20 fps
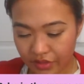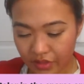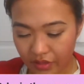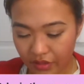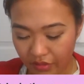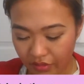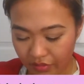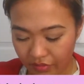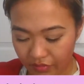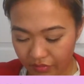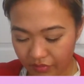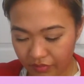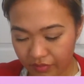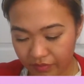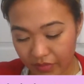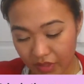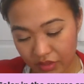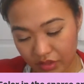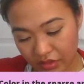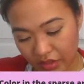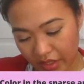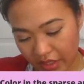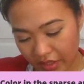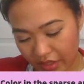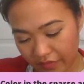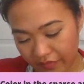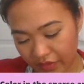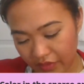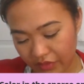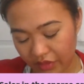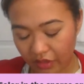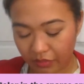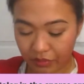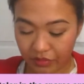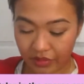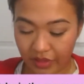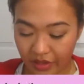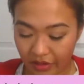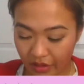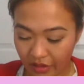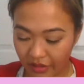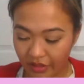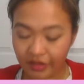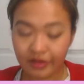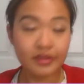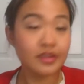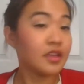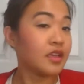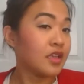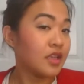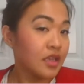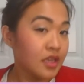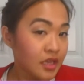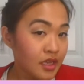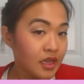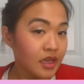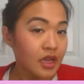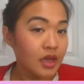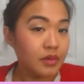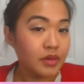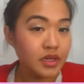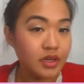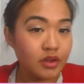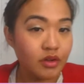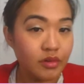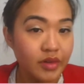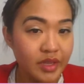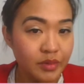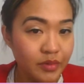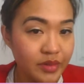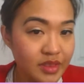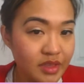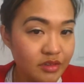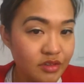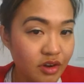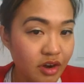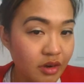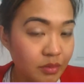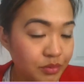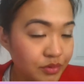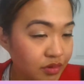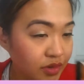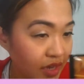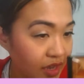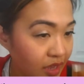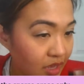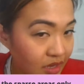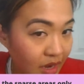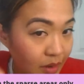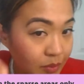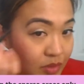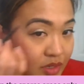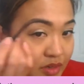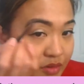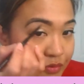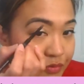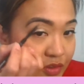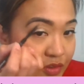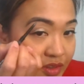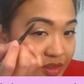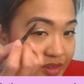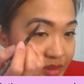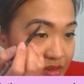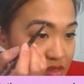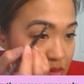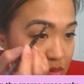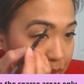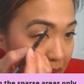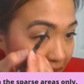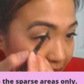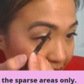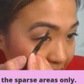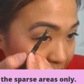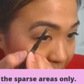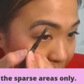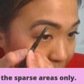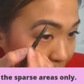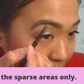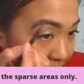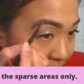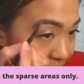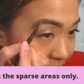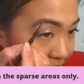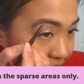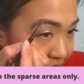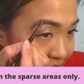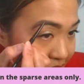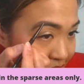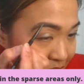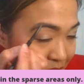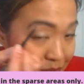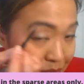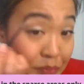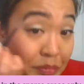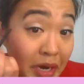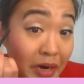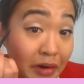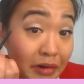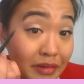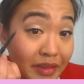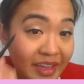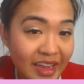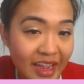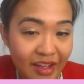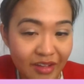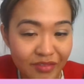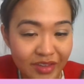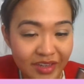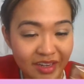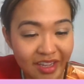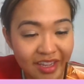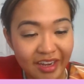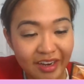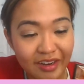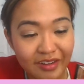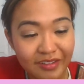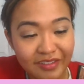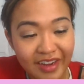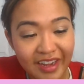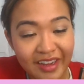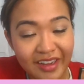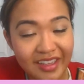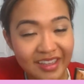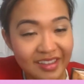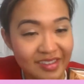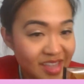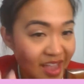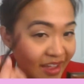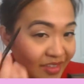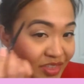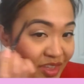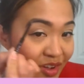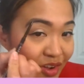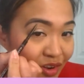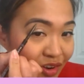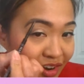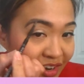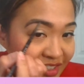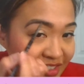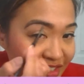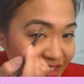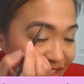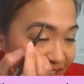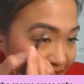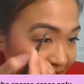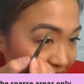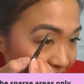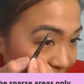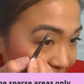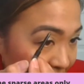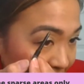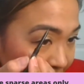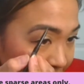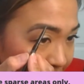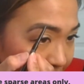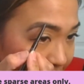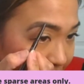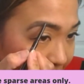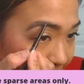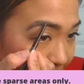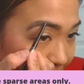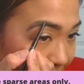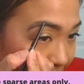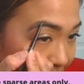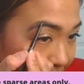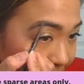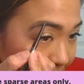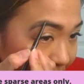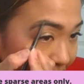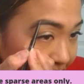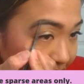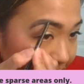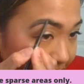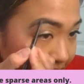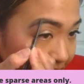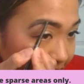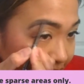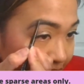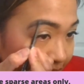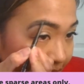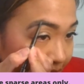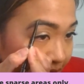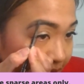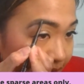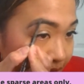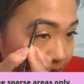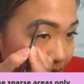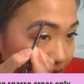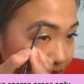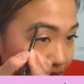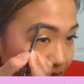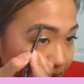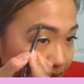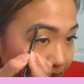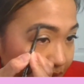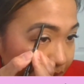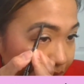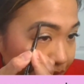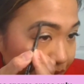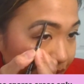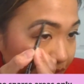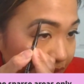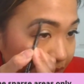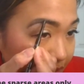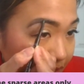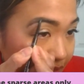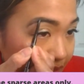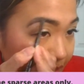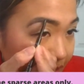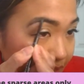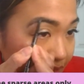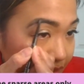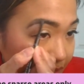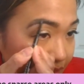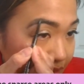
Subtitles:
So make sure I have the dark brunette on here. I'm going to go in with the dark brunette, and I'm going to fill in a spot where I barely have any hair, right? It's at the arch that I had. I'm just going to fill in.